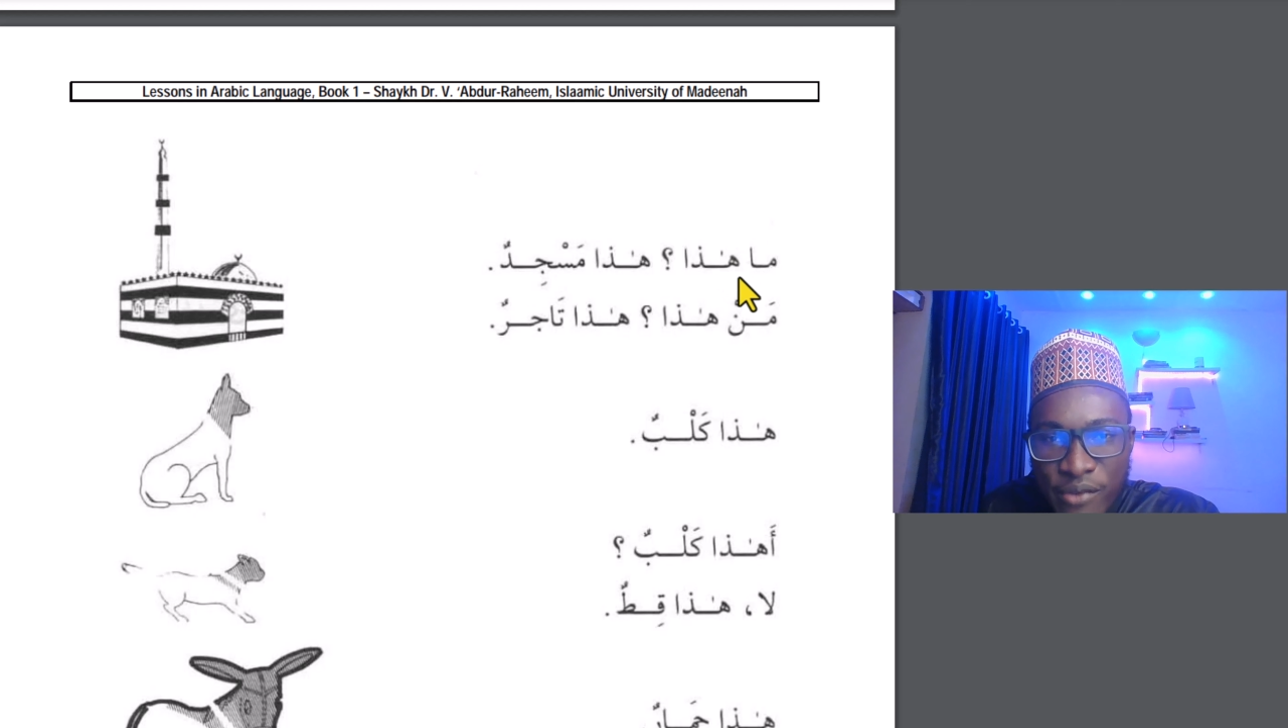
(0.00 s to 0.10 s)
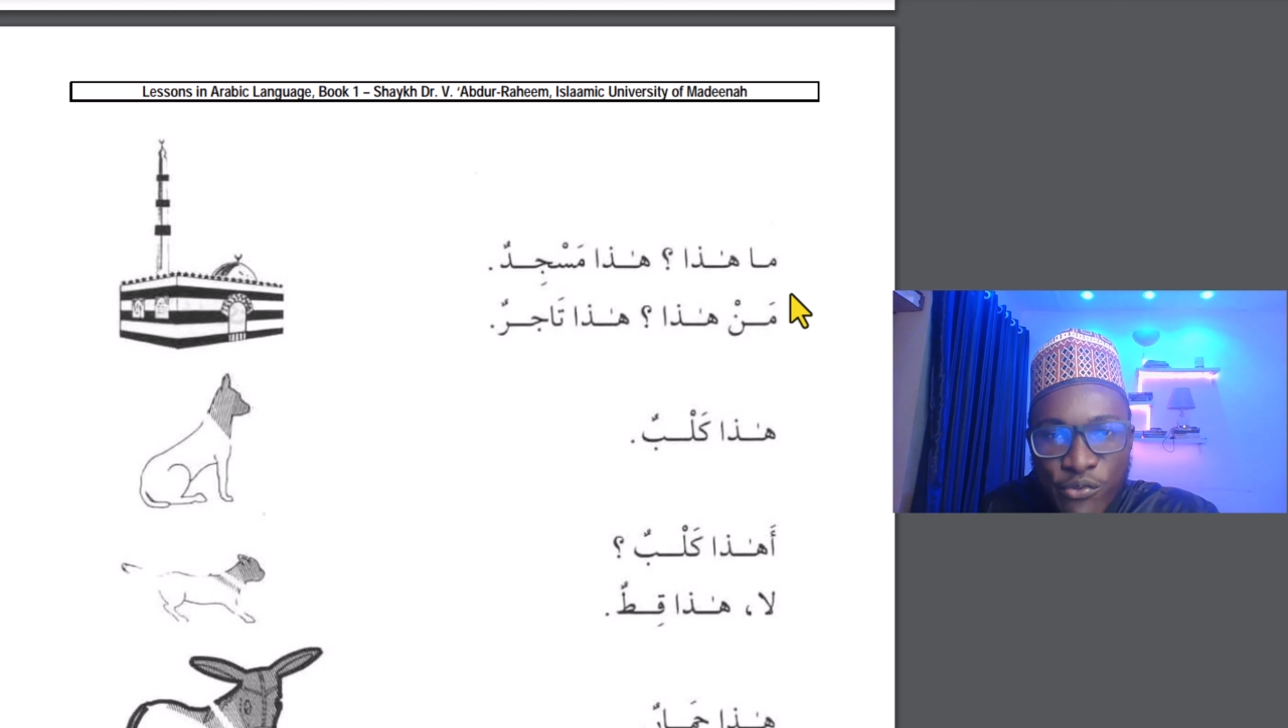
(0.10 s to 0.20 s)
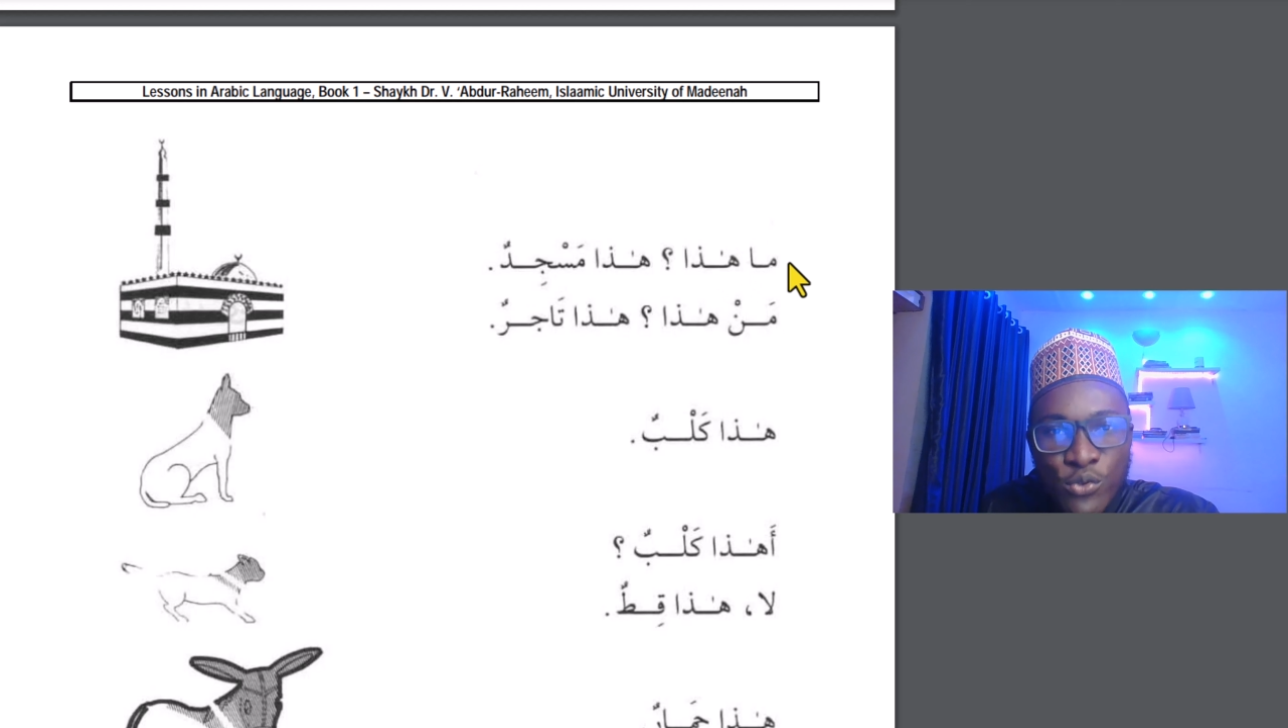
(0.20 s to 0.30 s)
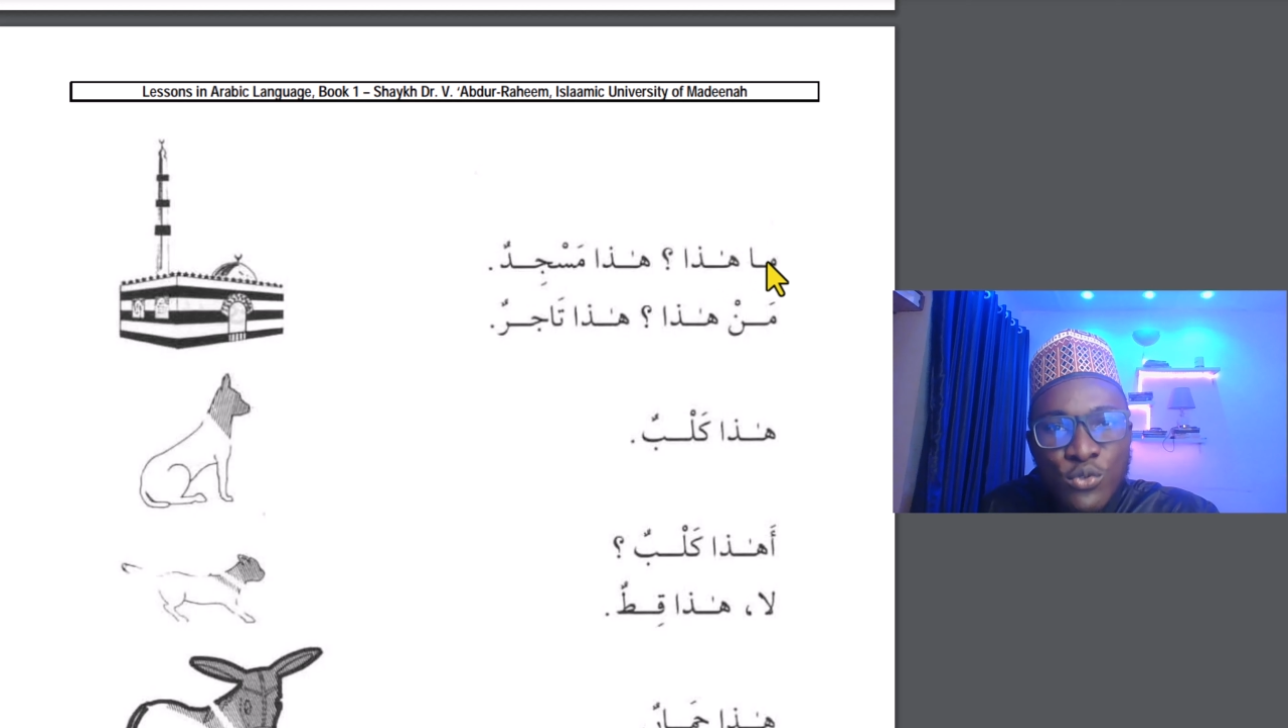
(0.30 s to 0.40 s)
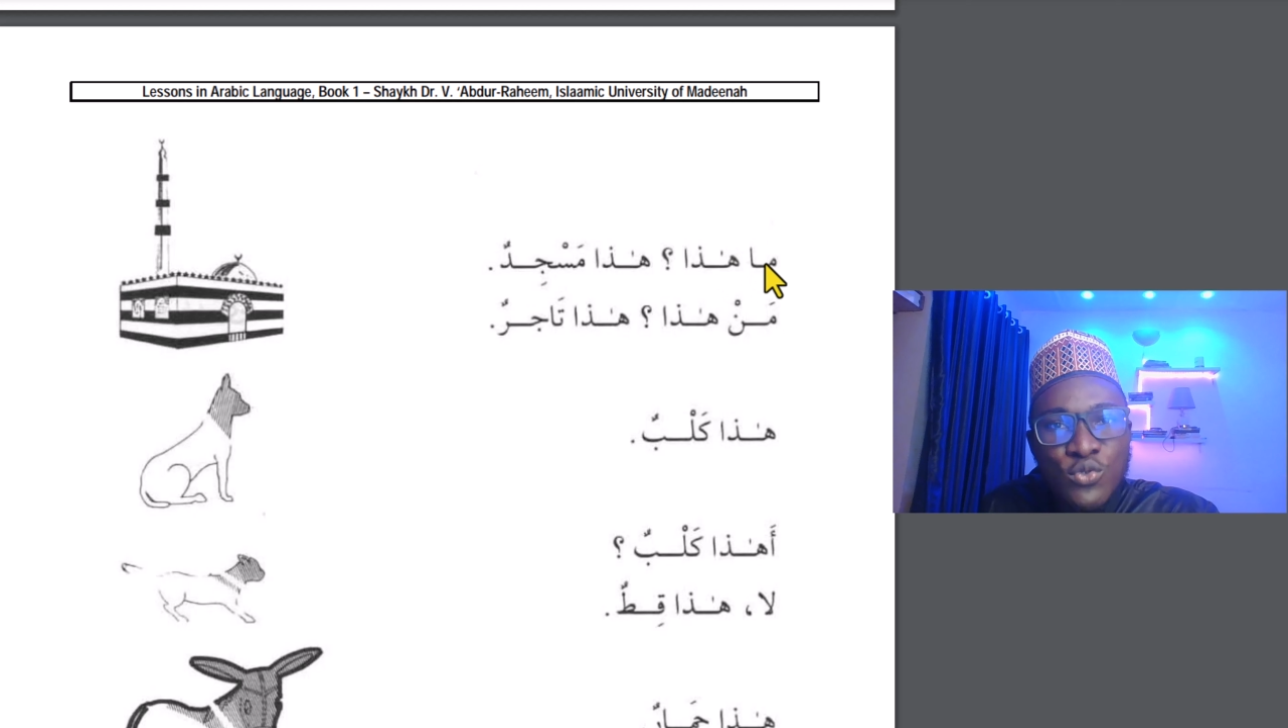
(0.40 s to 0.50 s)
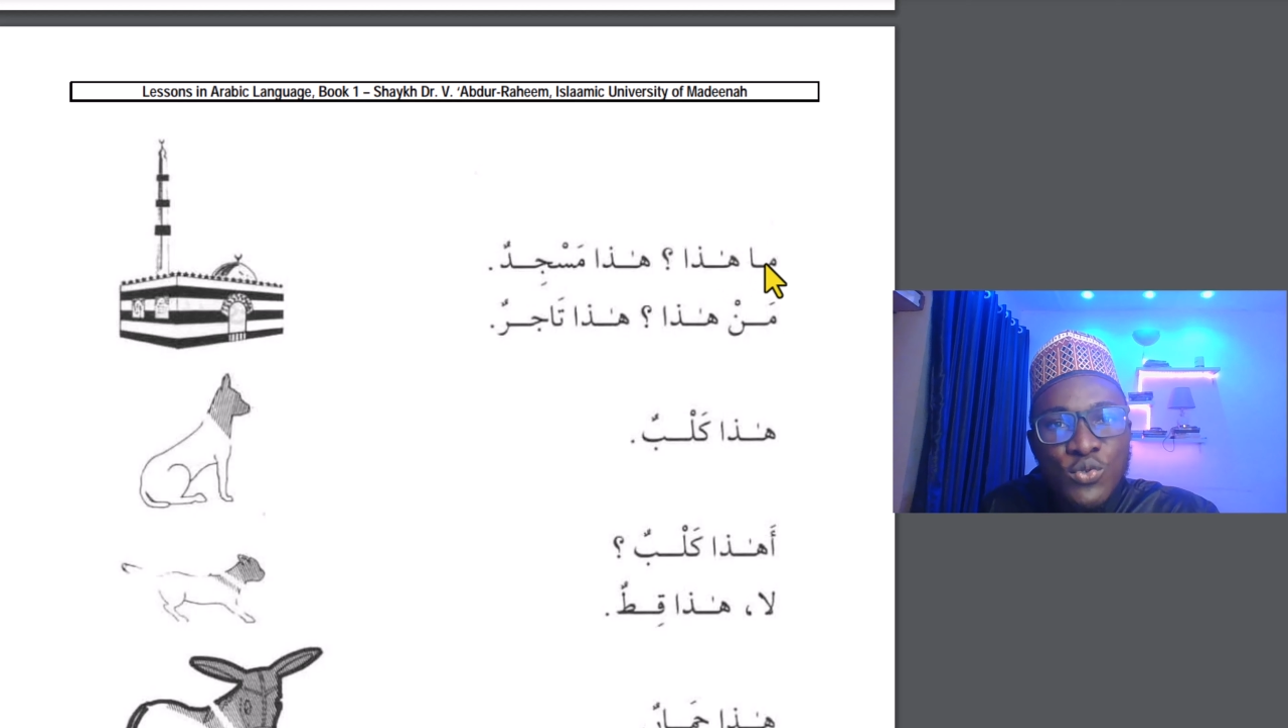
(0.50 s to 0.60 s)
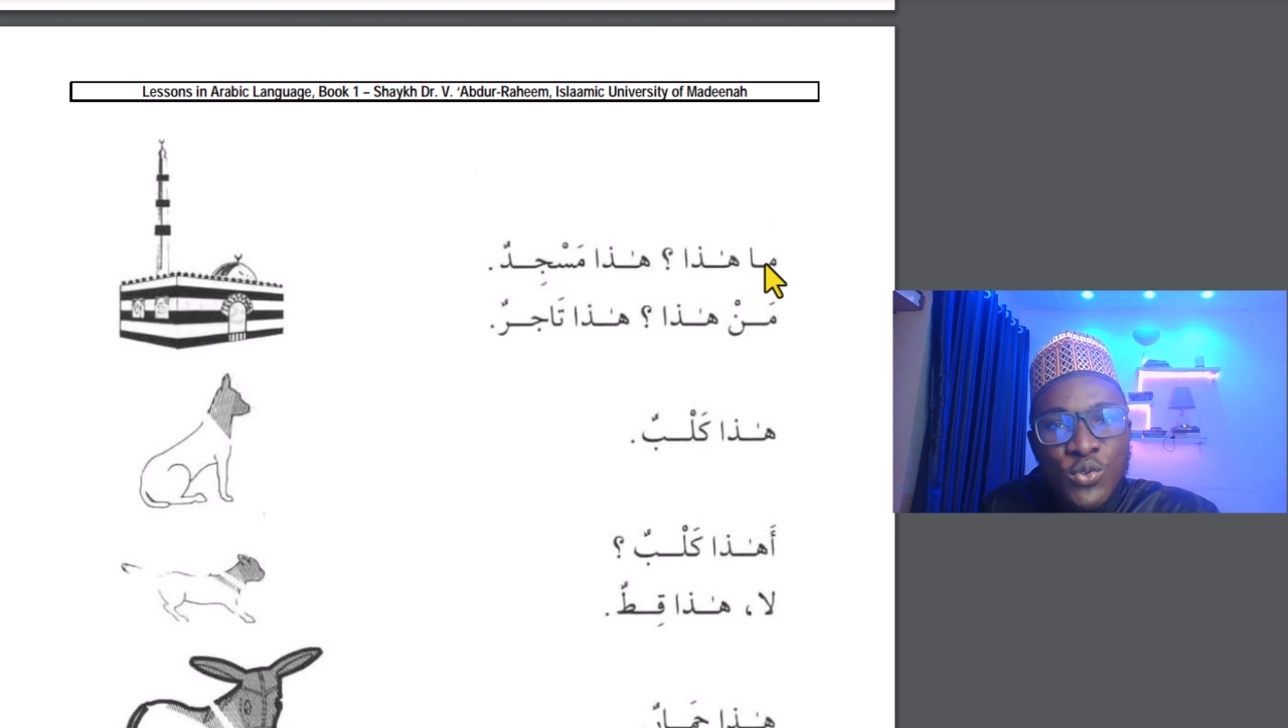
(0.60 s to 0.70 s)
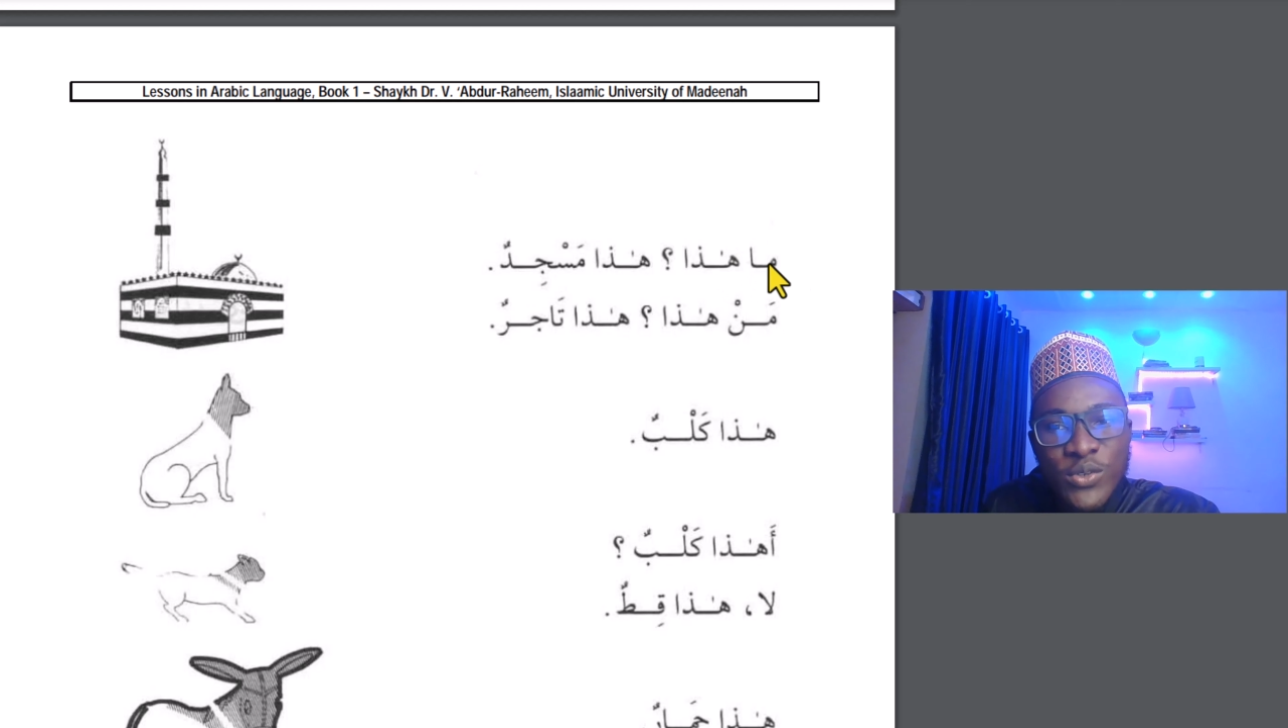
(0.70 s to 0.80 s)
for you to know